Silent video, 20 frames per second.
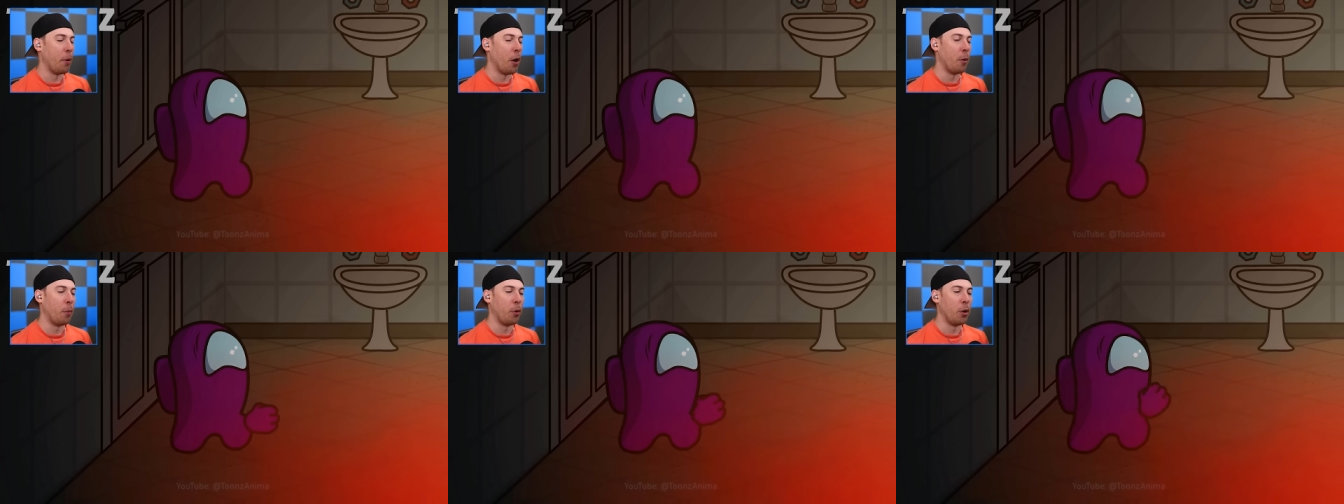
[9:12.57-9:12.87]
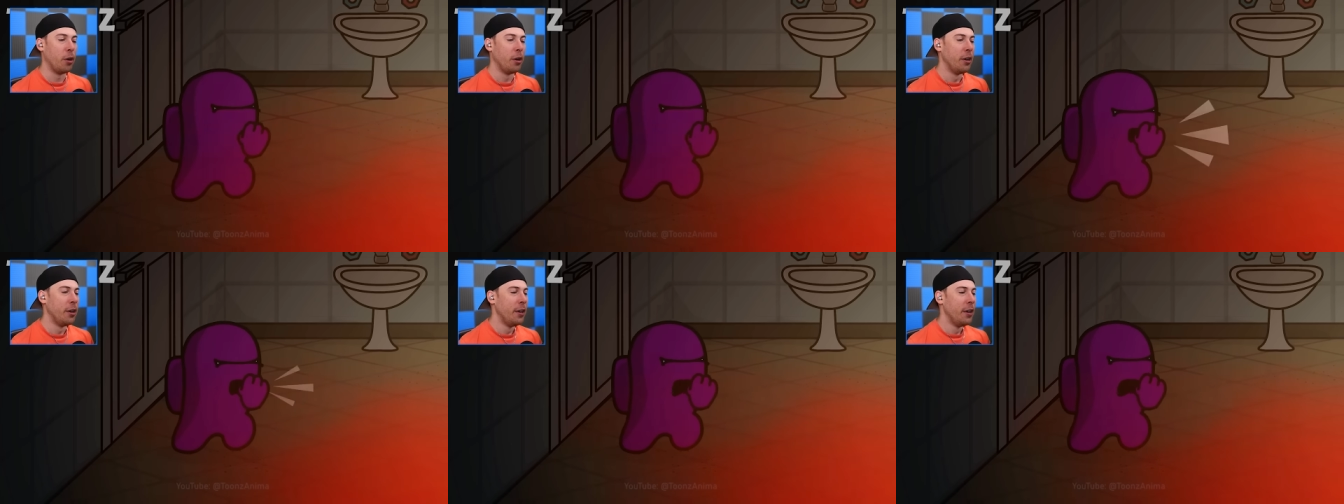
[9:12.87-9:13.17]

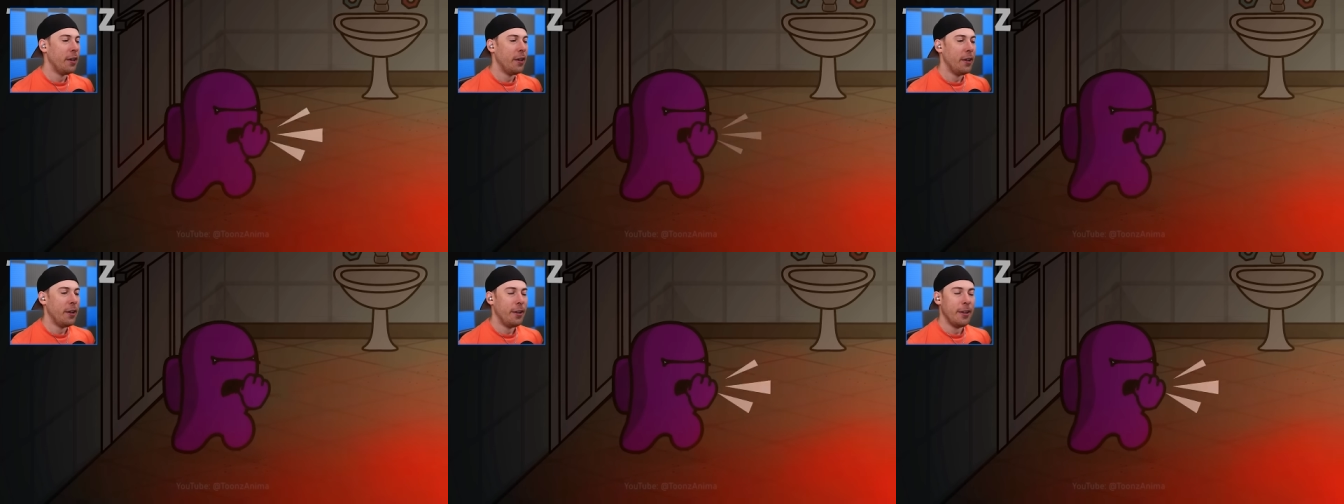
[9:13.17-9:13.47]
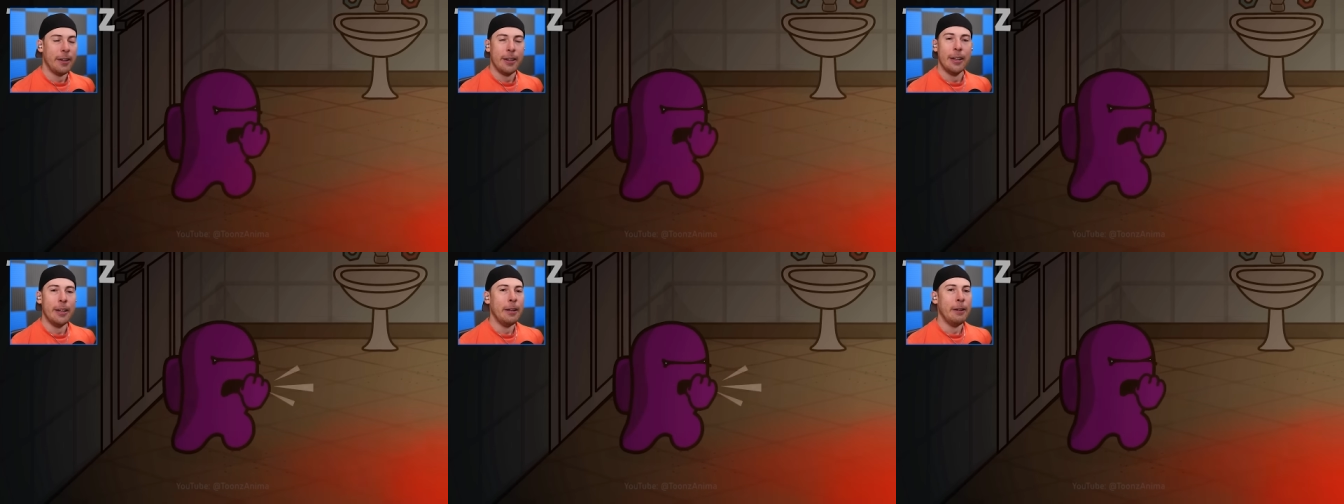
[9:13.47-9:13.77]
Purple.
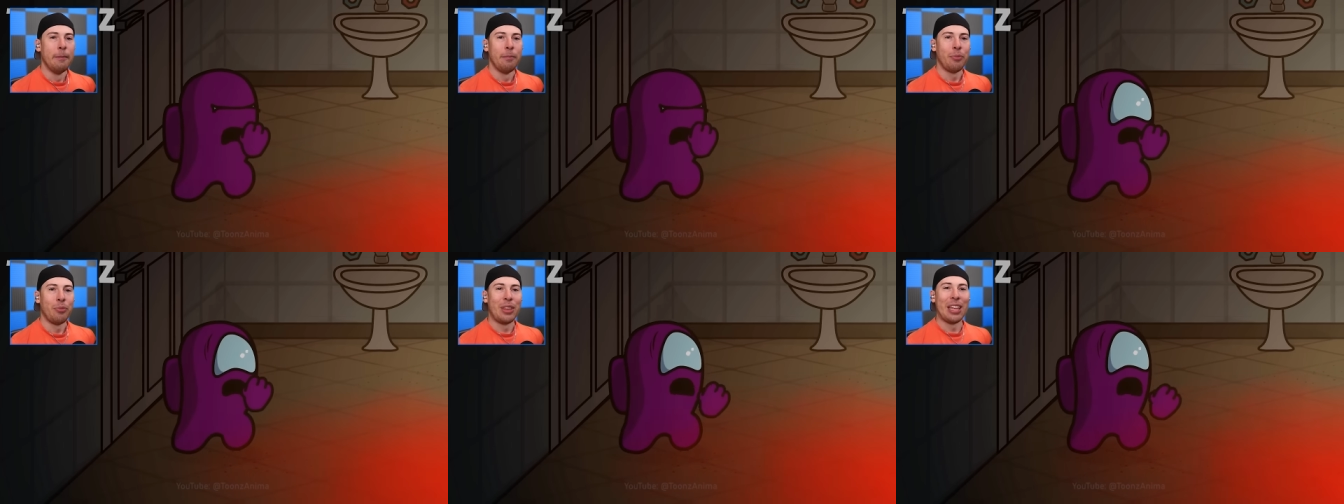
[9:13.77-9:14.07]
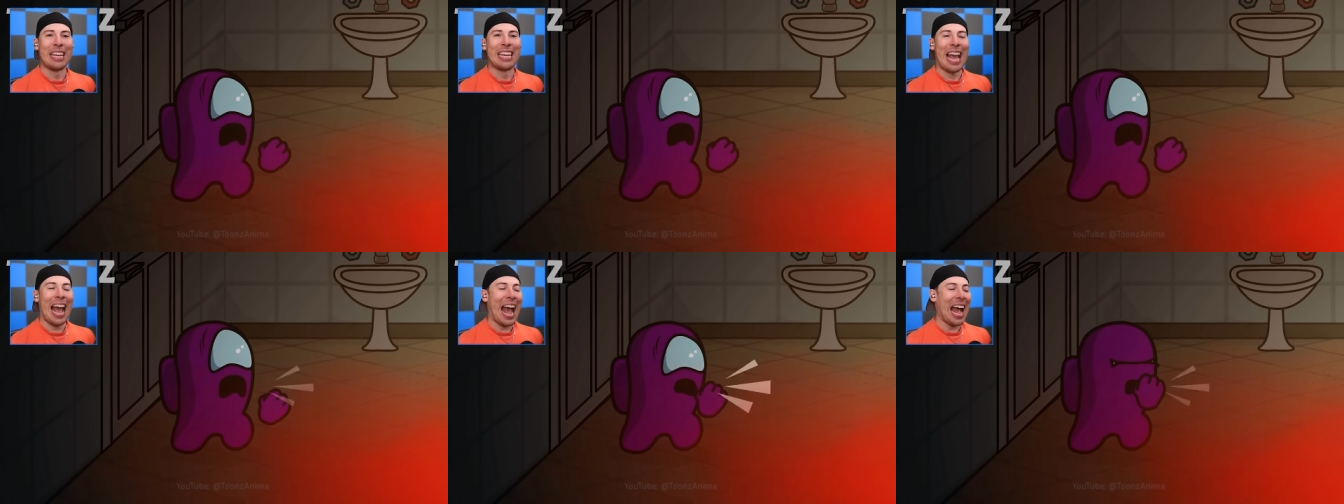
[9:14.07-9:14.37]
The
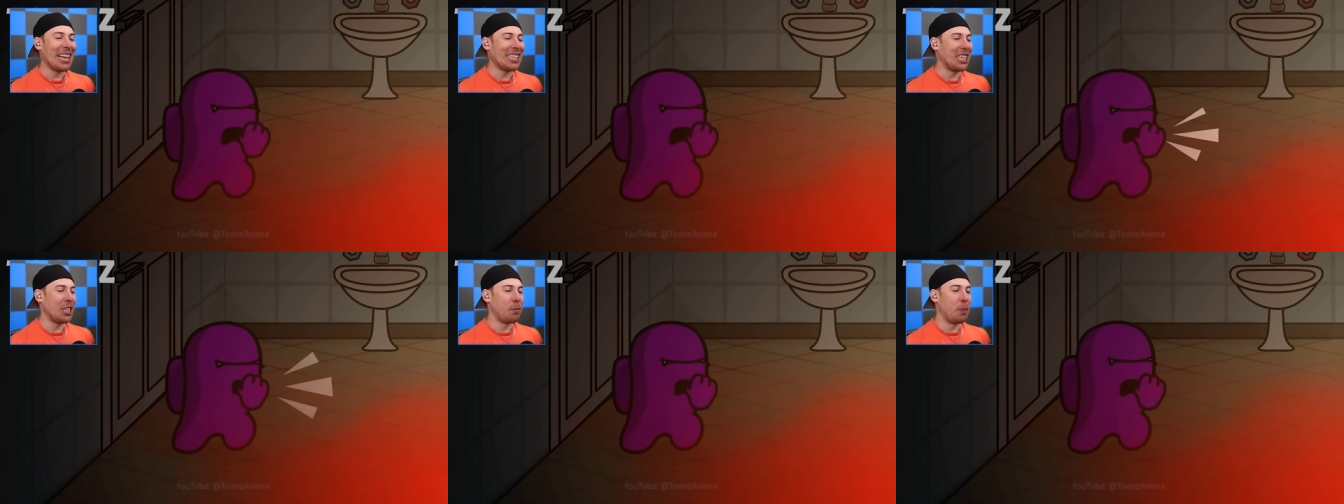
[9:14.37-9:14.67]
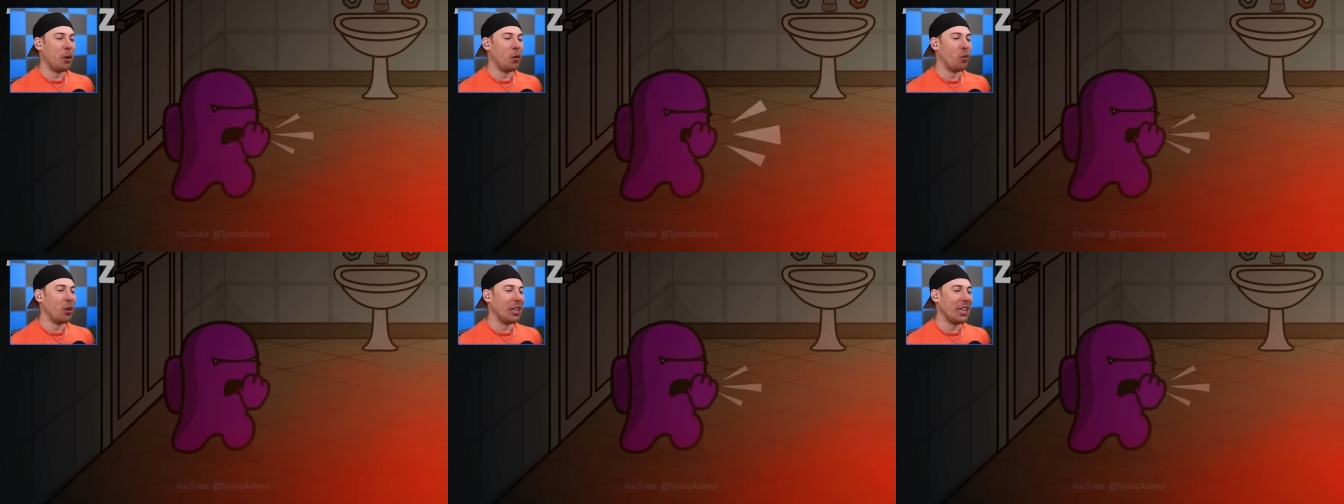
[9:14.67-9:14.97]
gas has
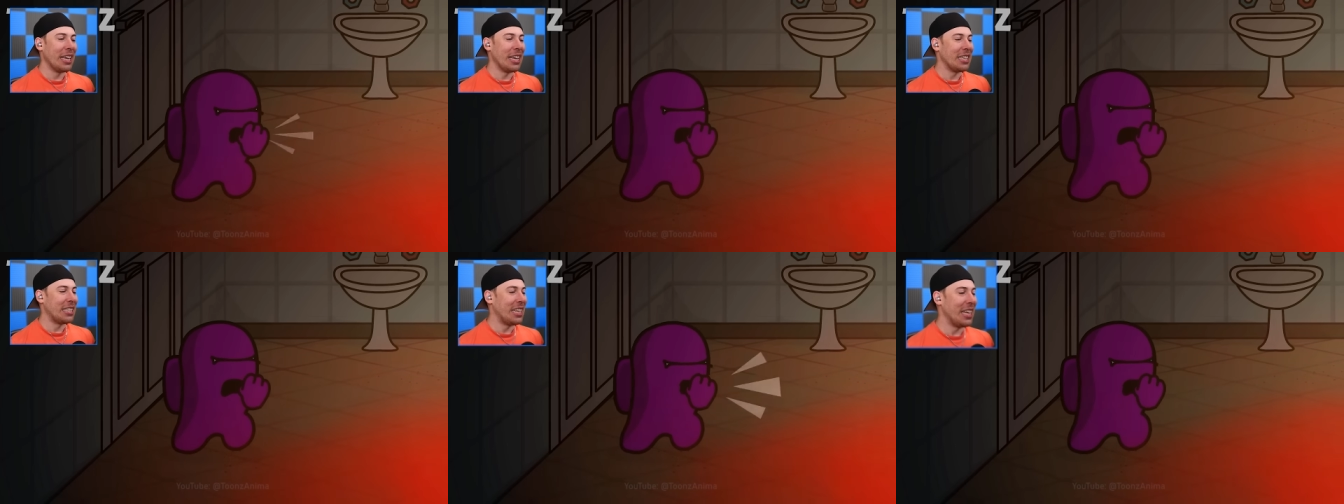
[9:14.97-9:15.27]
been released.